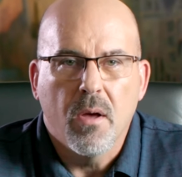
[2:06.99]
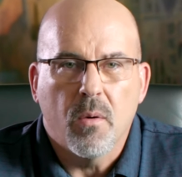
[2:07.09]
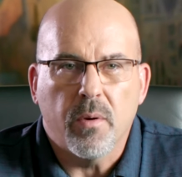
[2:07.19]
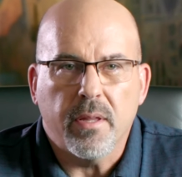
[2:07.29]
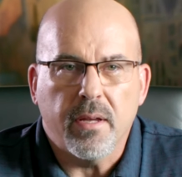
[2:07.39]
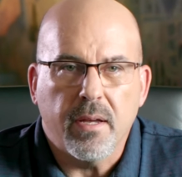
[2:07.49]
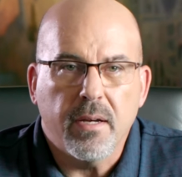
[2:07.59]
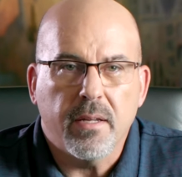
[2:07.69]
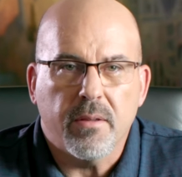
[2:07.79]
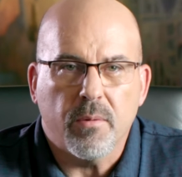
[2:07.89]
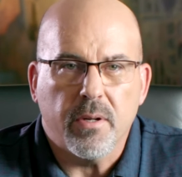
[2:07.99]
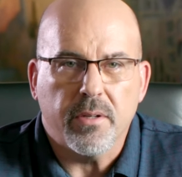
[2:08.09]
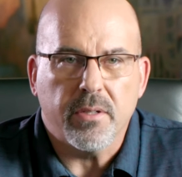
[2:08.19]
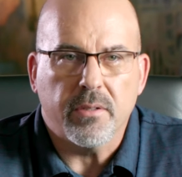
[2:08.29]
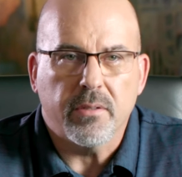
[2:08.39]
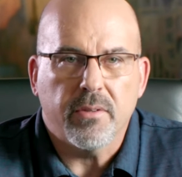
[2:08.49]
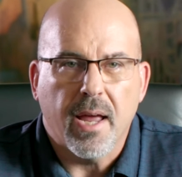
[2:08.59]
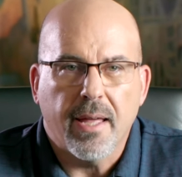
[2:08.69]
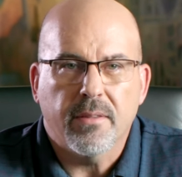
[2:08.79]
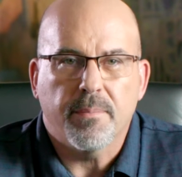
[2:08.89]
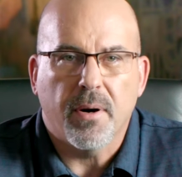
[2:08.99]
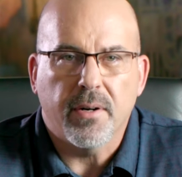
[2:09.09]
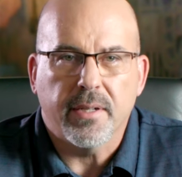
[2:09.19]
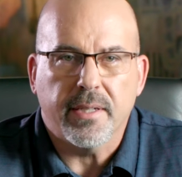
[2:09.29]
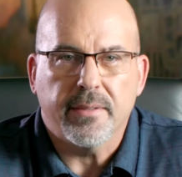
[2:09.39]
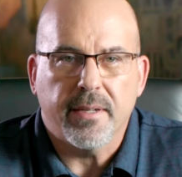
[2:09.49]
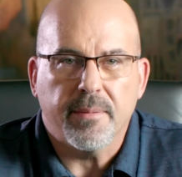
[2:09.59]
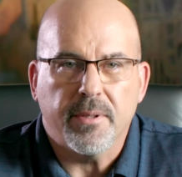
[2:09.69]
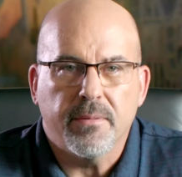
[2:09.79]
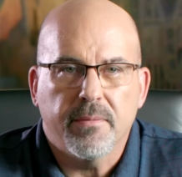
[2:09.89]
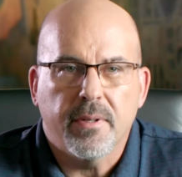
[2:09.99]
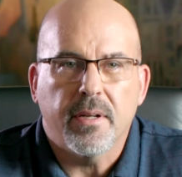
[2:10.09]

with any of the rail unions at the bargaining table